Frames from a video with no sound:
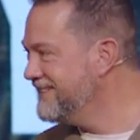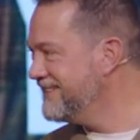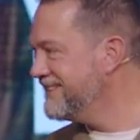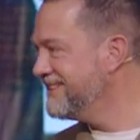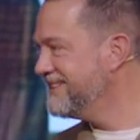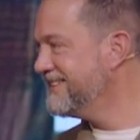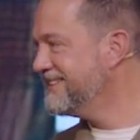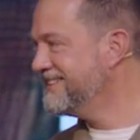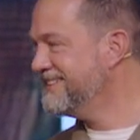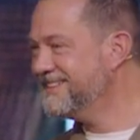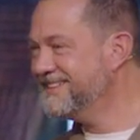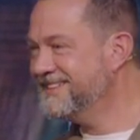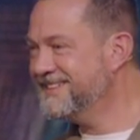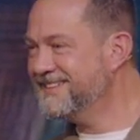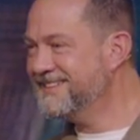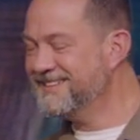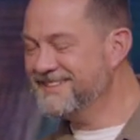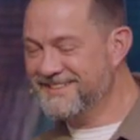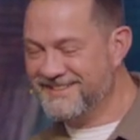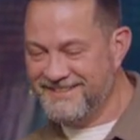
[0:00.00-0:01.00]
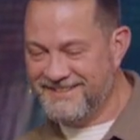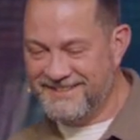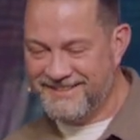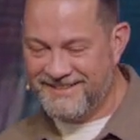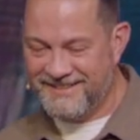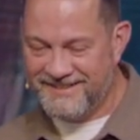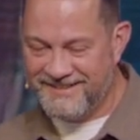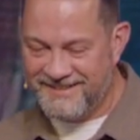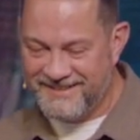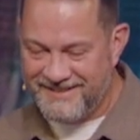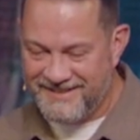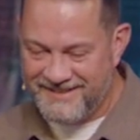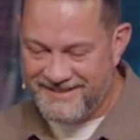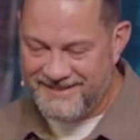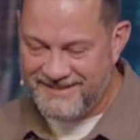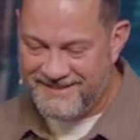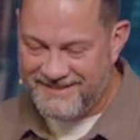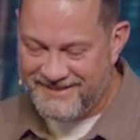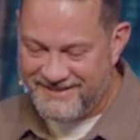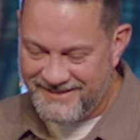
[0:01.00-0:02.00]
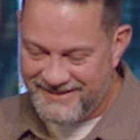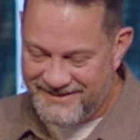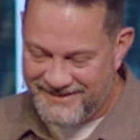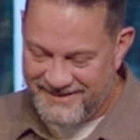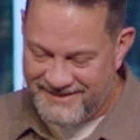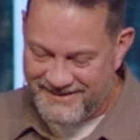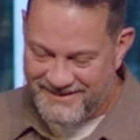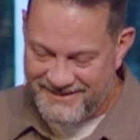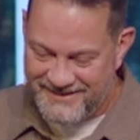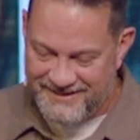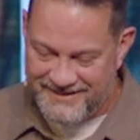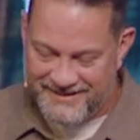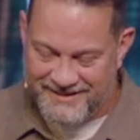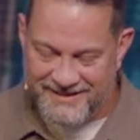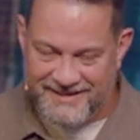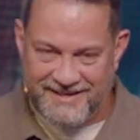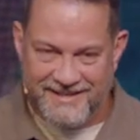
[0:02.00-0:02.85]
[no speech]